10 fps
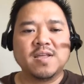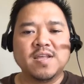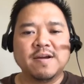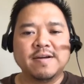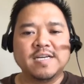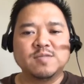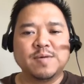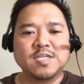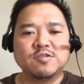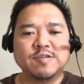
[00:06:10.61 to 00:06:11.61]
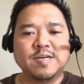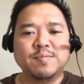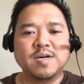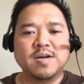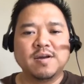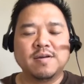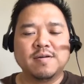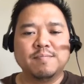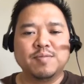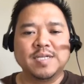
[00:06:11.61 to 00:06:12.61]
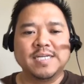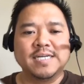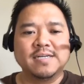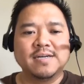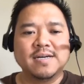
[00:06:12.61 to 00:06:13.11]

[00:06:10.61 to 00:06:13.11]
there is my stream completed.